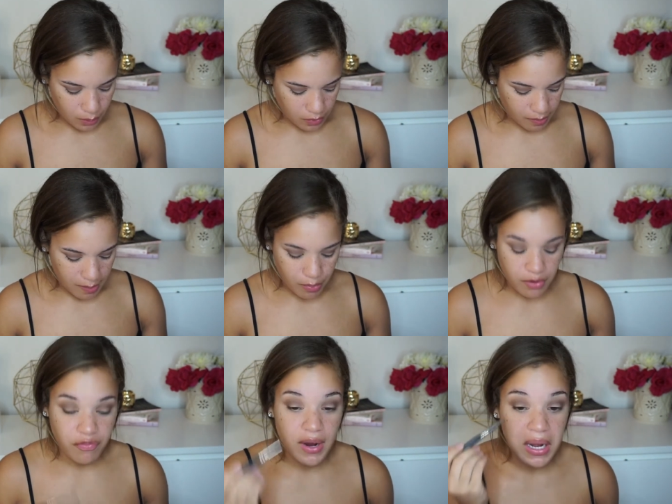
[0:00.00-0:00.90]
with my
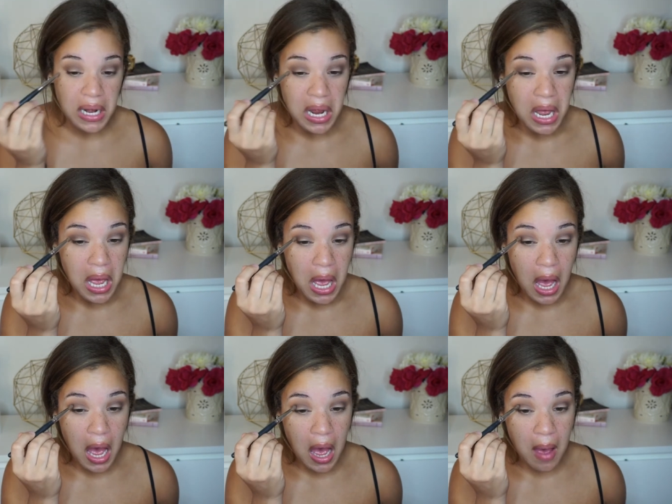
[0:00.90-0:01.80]
boyfriend.
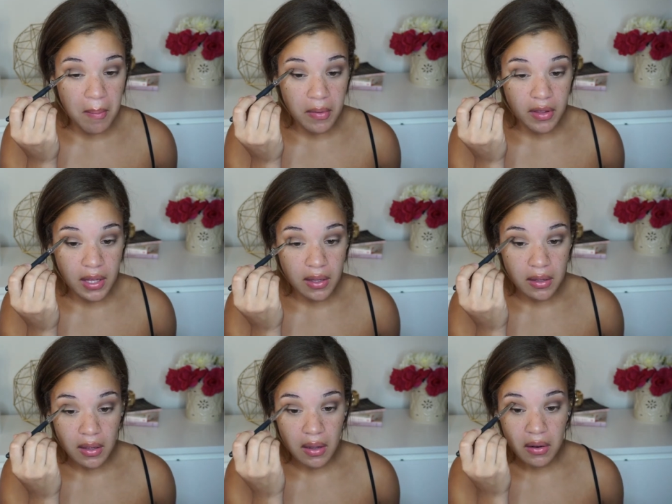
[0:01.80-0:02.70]
Um,
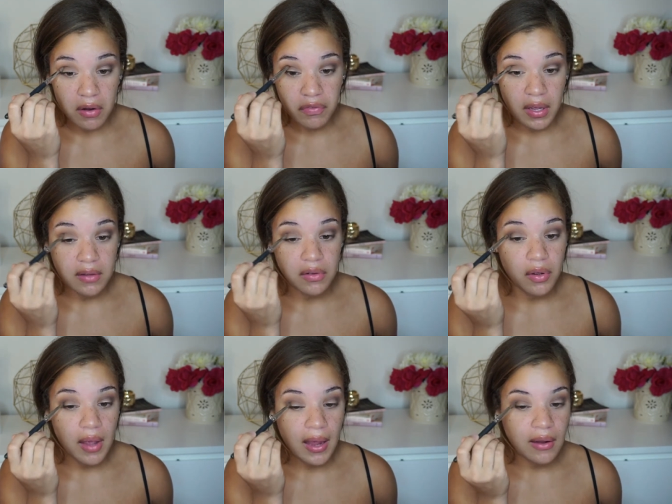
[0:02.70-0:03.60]
I don't know if you guys know,
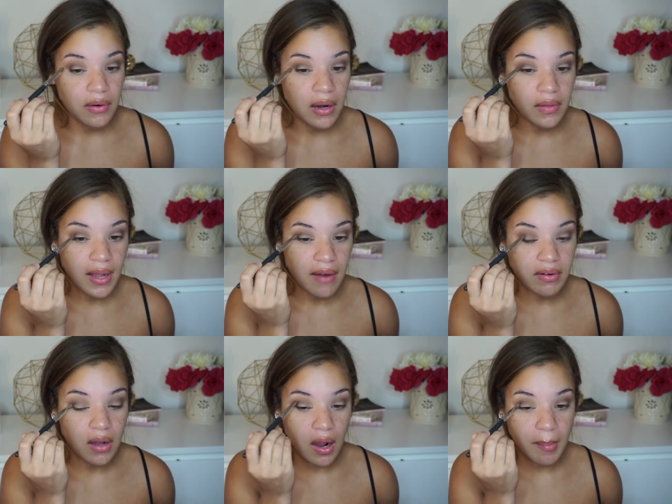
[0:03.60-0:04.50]
I don't, I don't think I
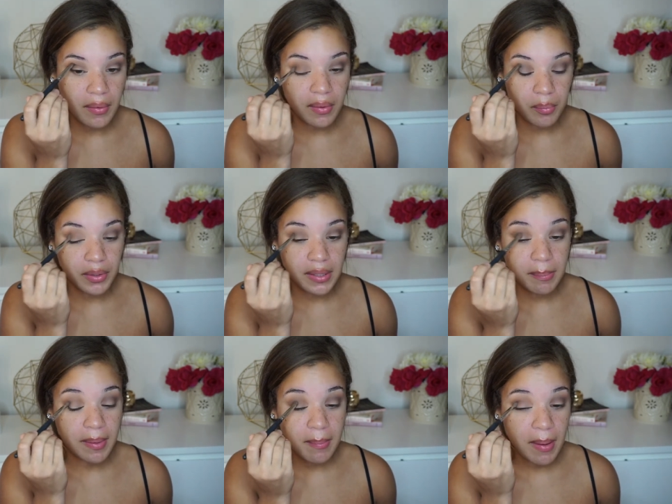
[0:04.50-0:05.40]
ever talk about him really,
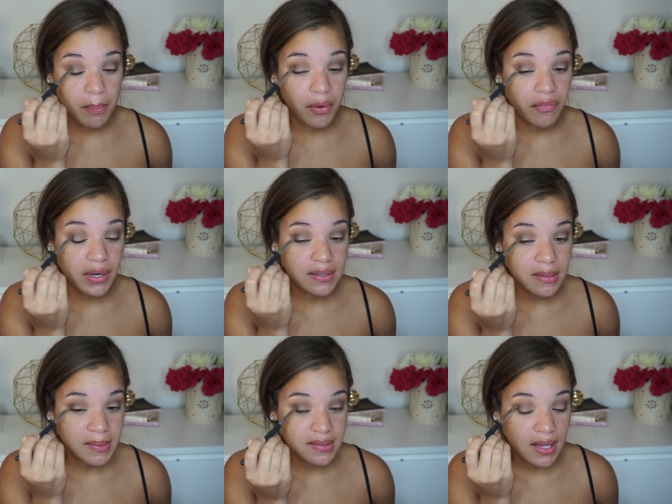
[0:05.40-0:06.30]
but my boyfriend, his
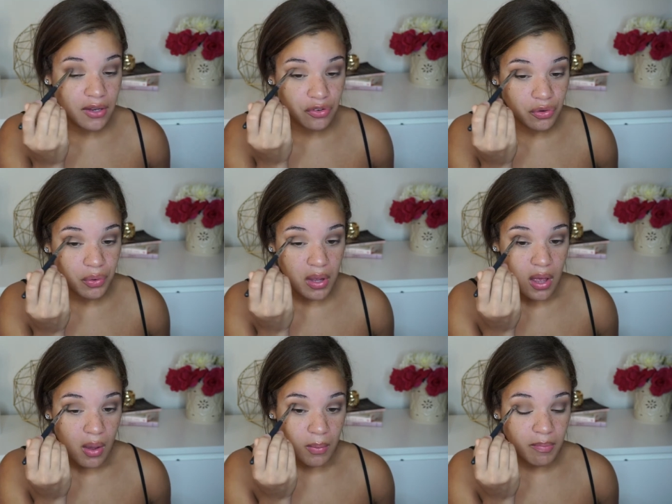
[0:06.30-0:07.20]
name is Andrew.
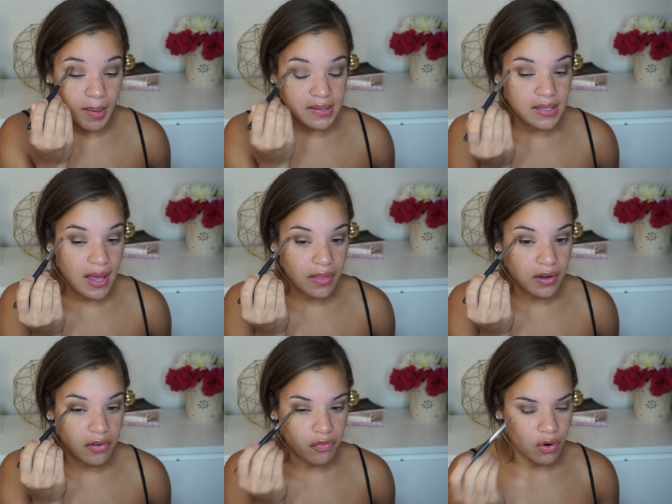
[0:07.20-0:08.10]
We've been
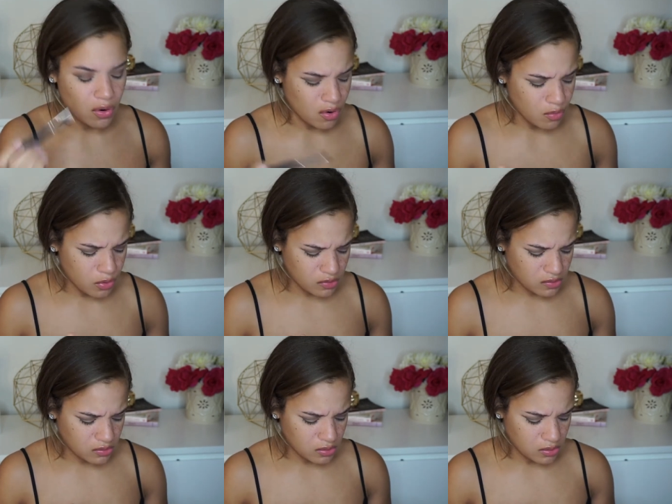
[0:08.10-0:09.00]
together for
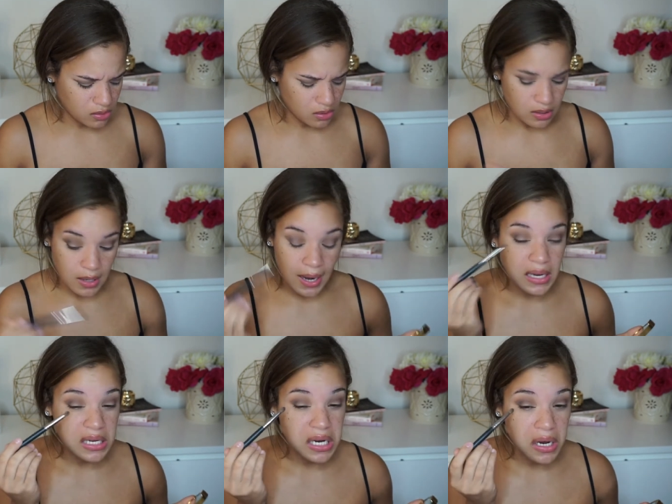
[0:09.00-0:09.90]
almost
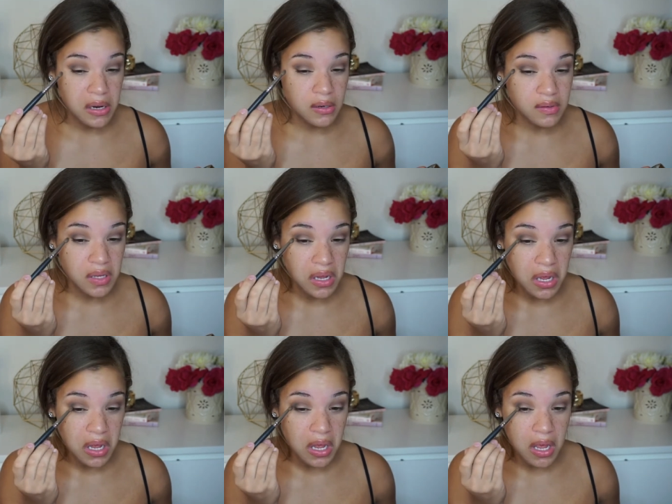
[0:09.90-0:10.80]
nine years,
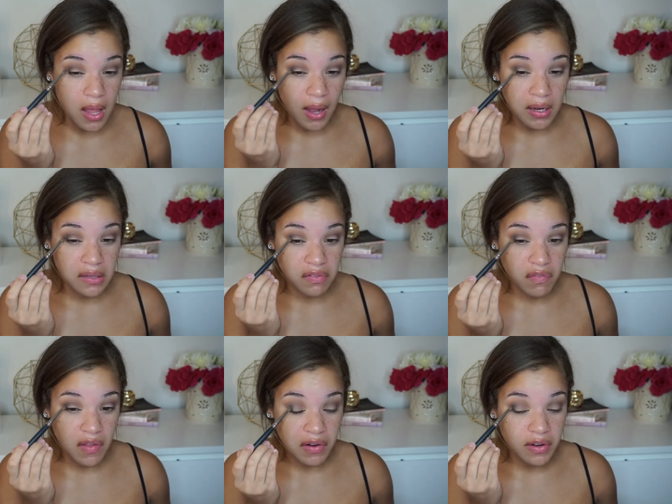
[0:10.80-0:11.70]
and he is the
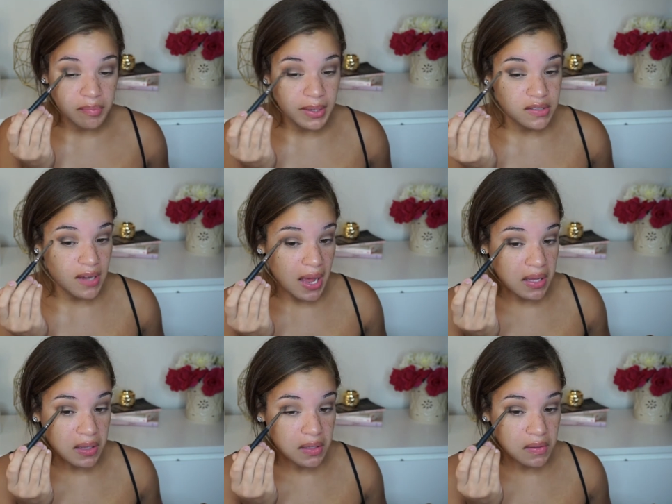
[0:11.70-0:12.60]
father of my
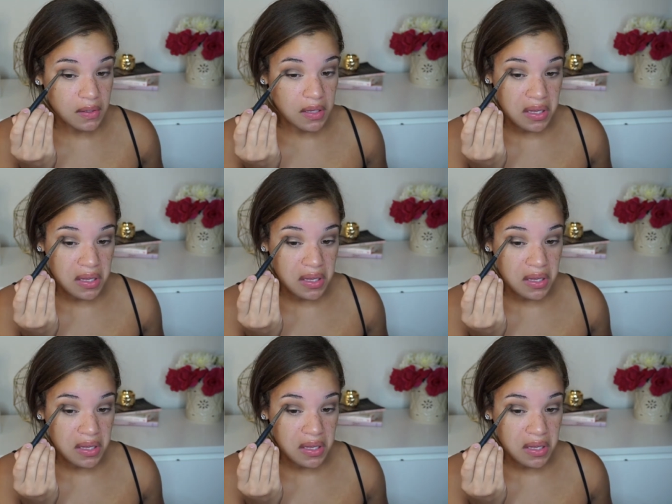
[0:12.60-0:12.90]
child.